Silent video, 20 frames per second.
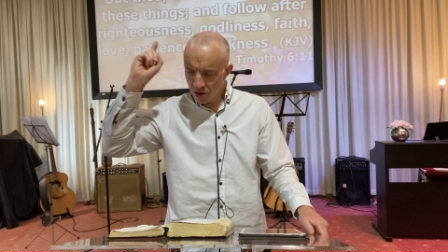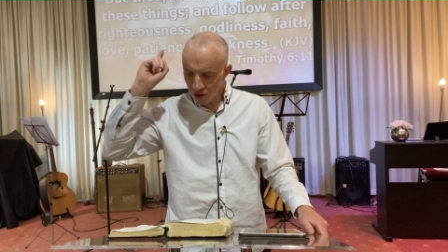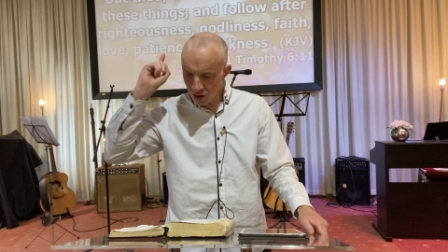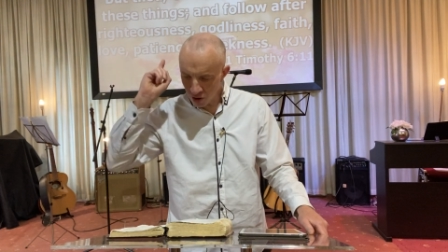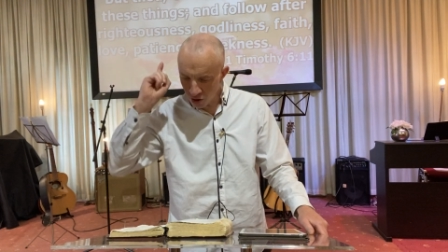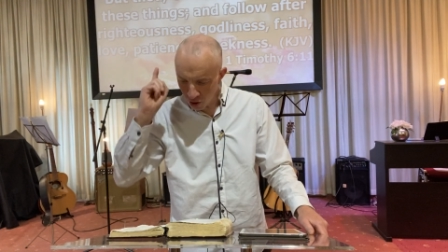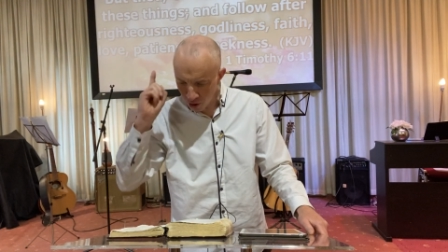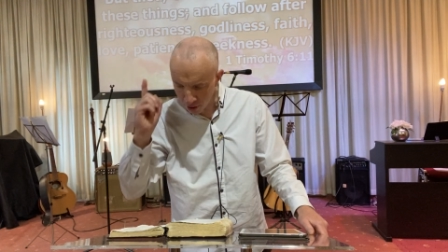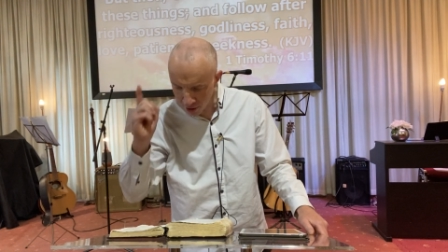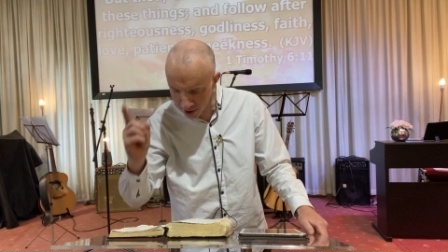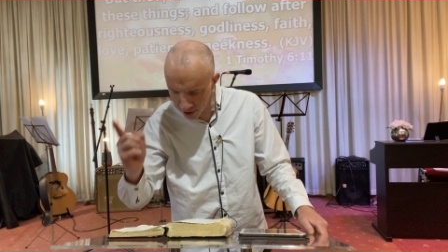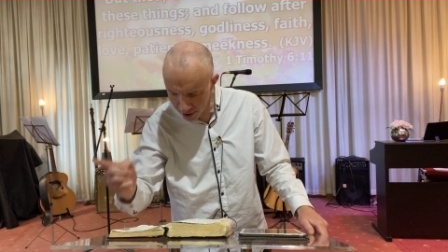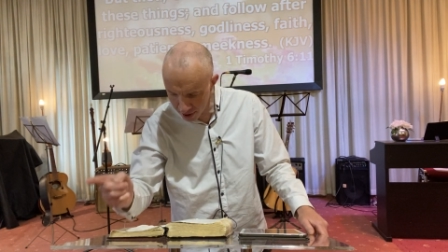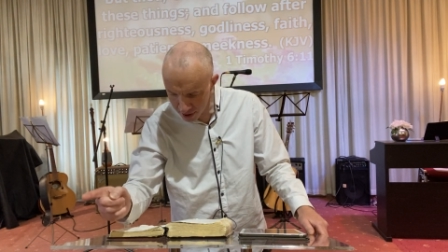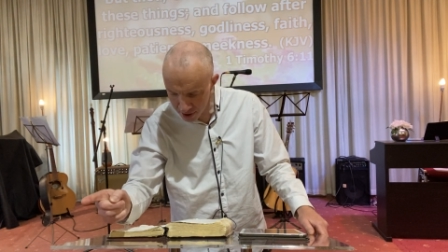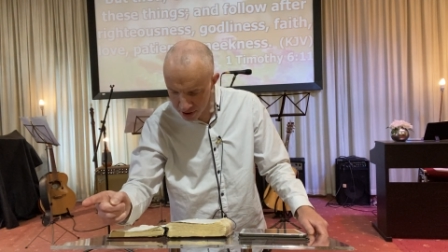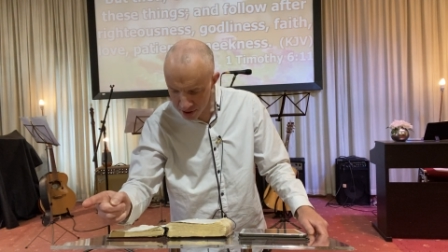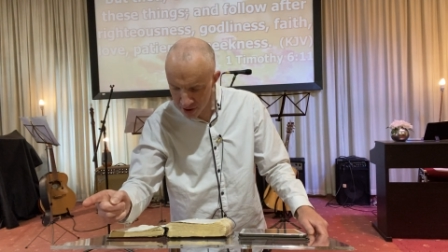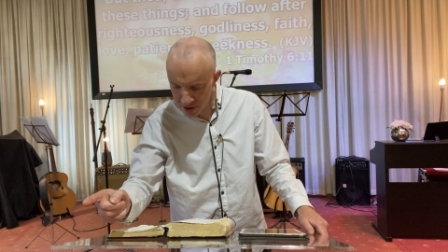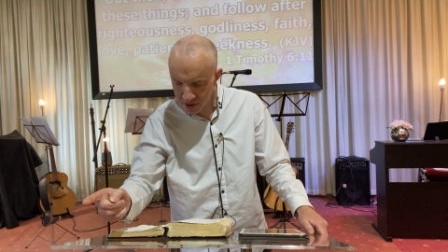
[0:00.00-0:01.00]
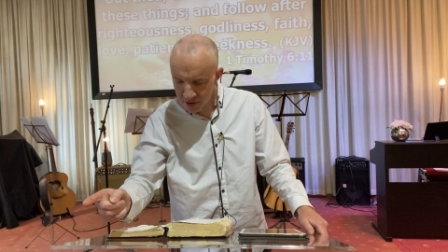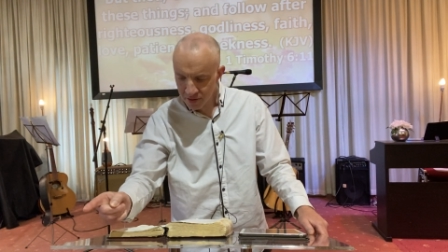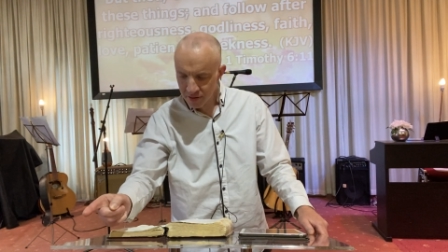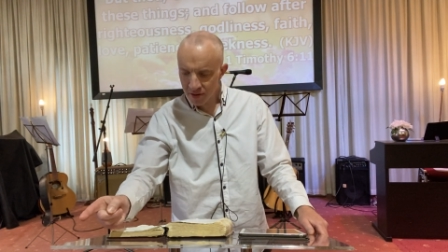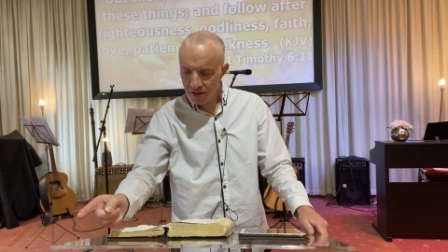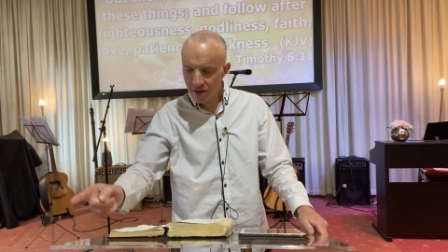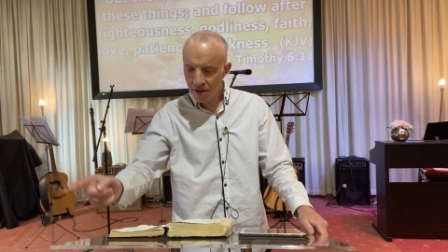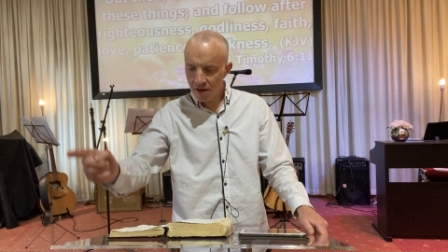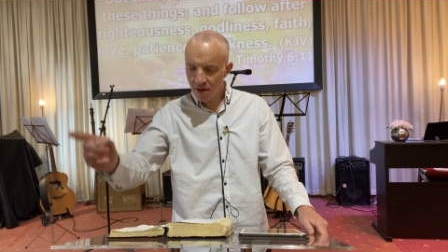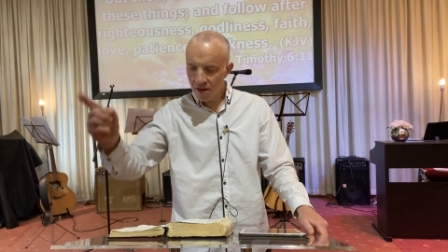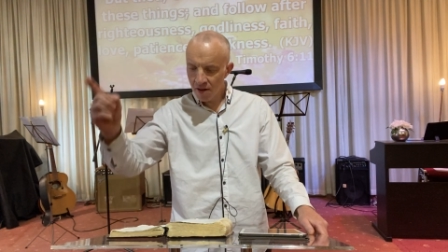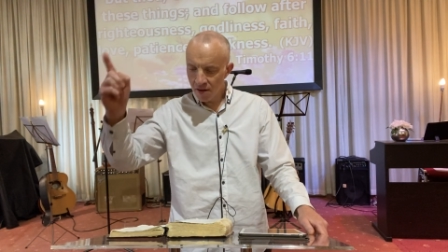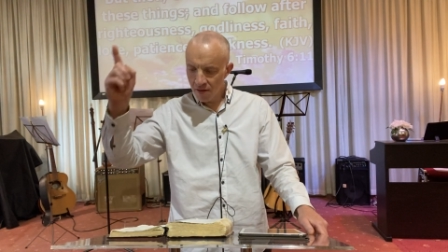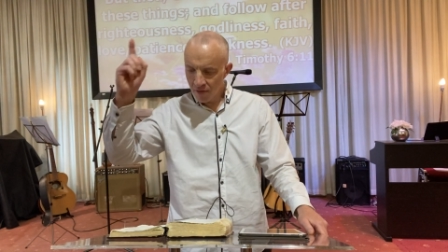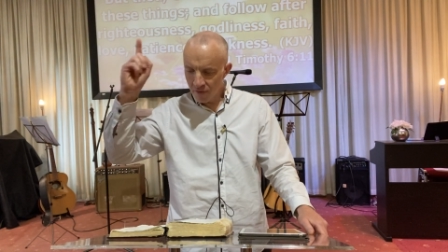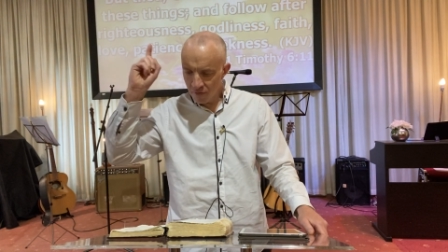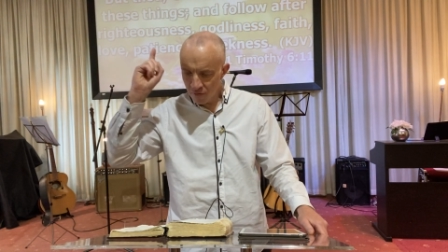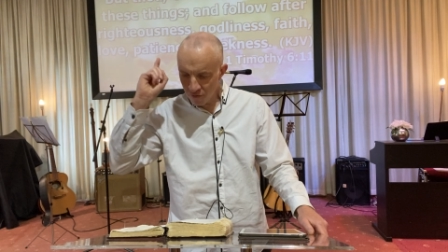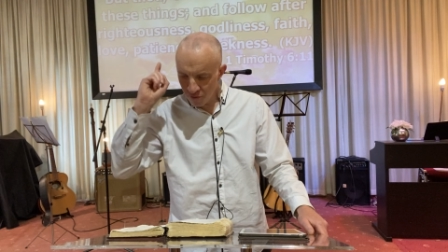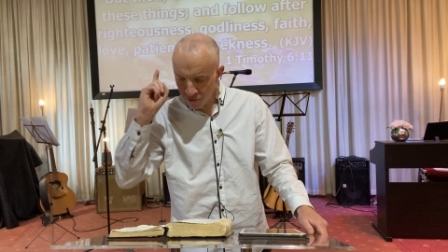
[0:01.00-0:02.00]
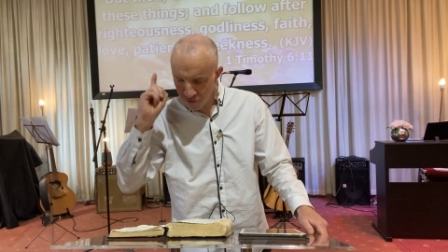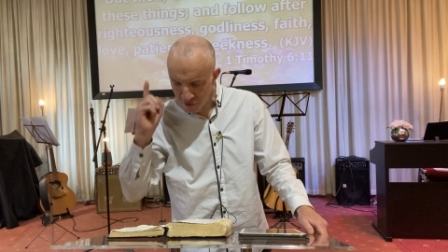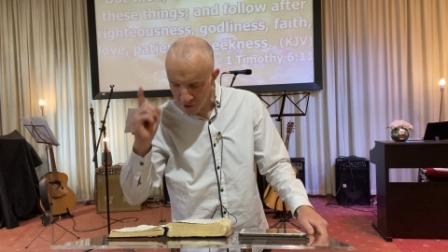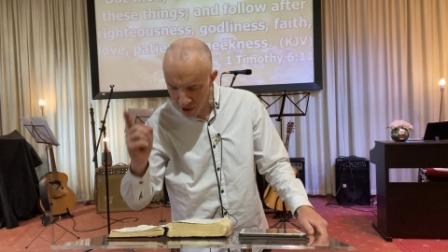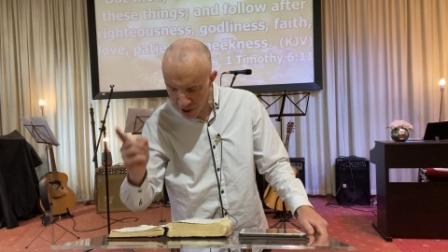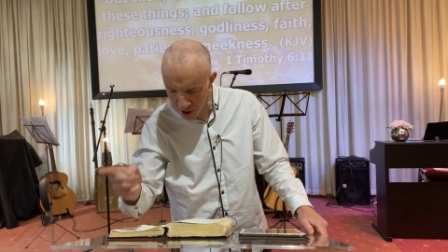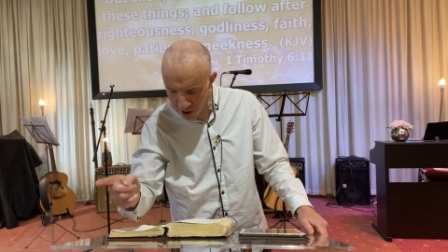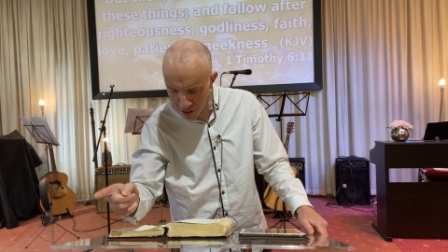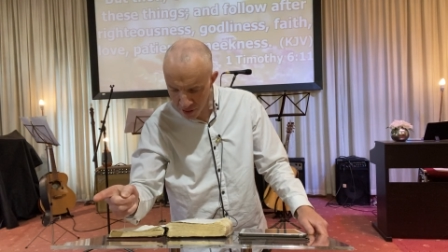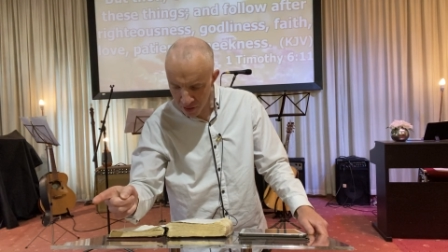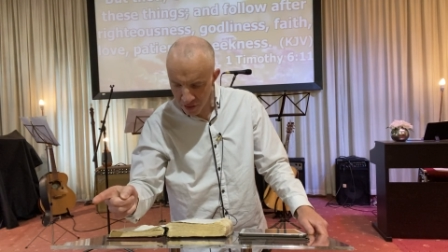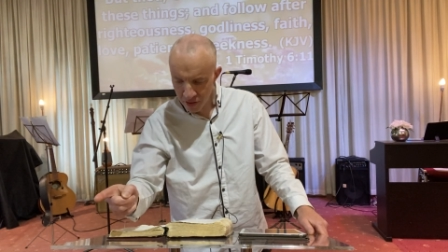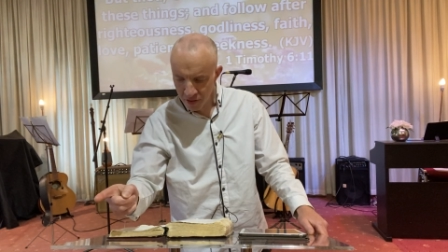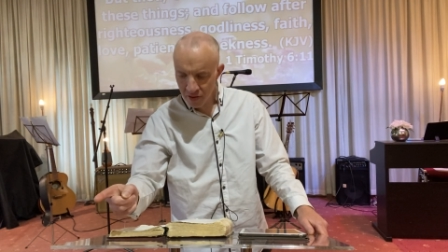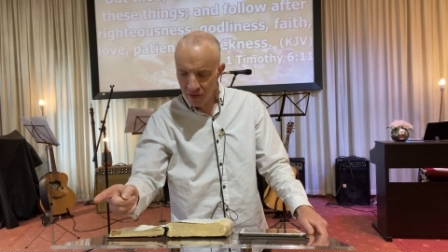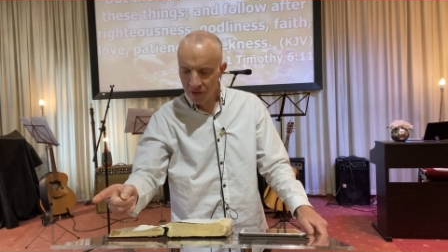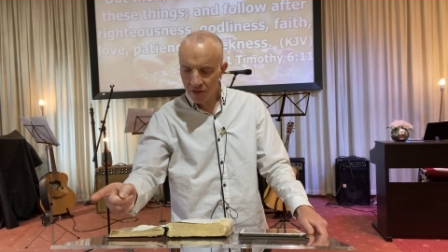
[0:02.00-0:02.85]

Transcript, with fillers: godliness, faith,